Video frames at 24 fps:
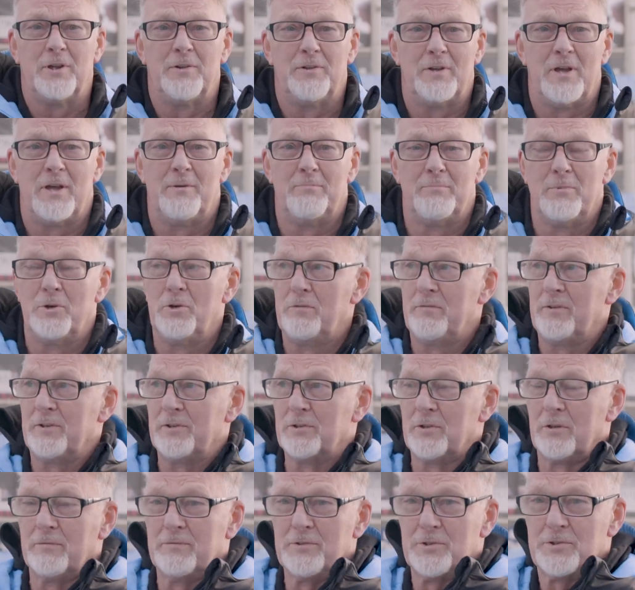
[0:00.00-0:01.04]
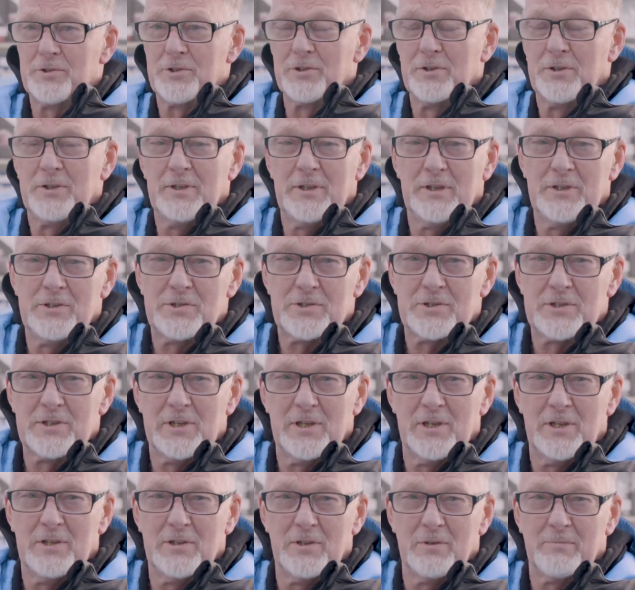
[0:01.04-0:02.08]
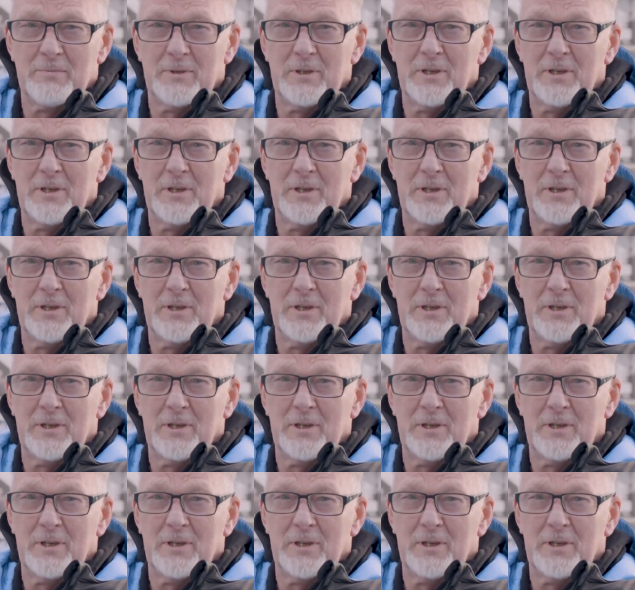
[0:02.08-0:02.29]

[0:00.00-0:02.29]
and then moving over to the stadium